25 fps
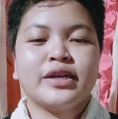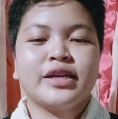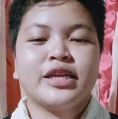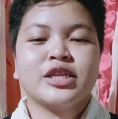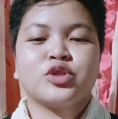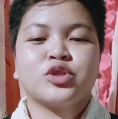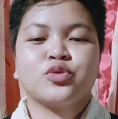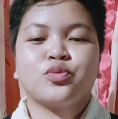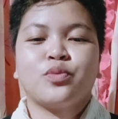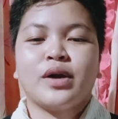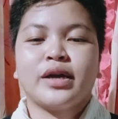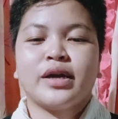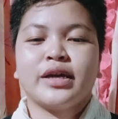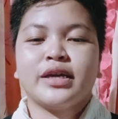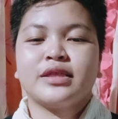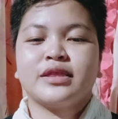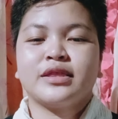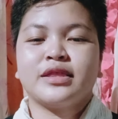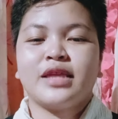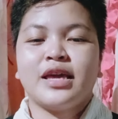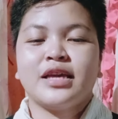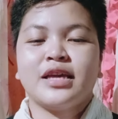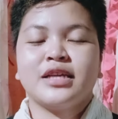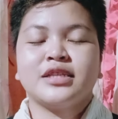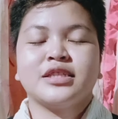That's why it
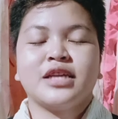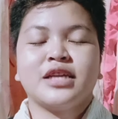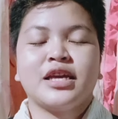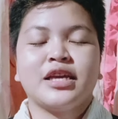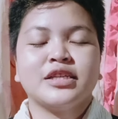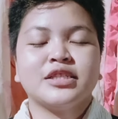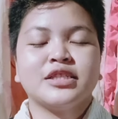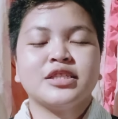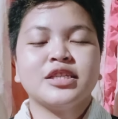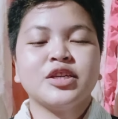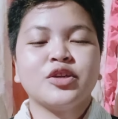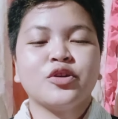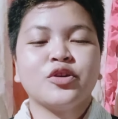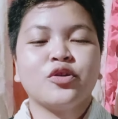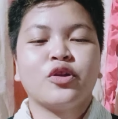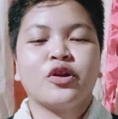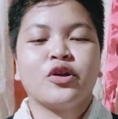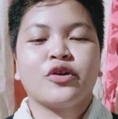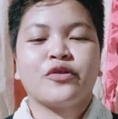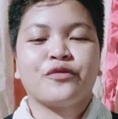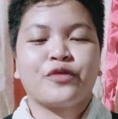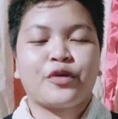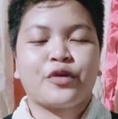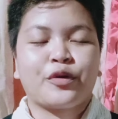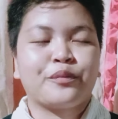takes a
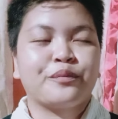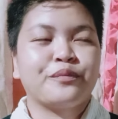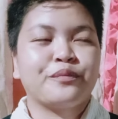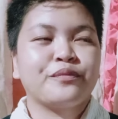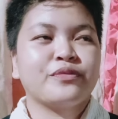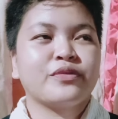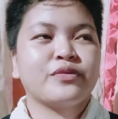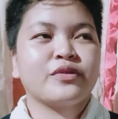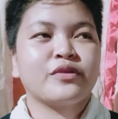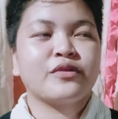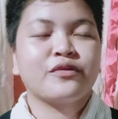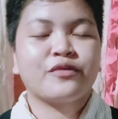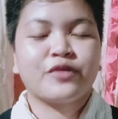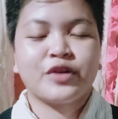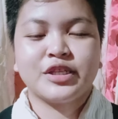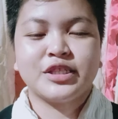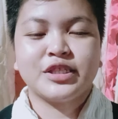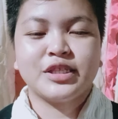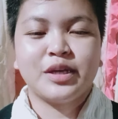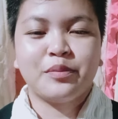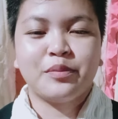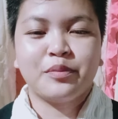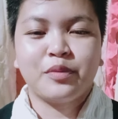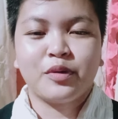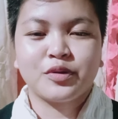singular verb. For
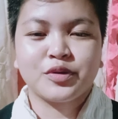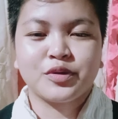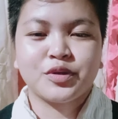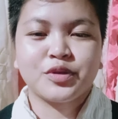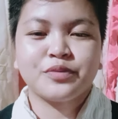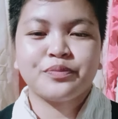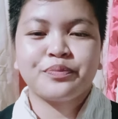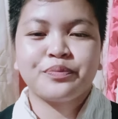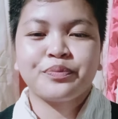examples,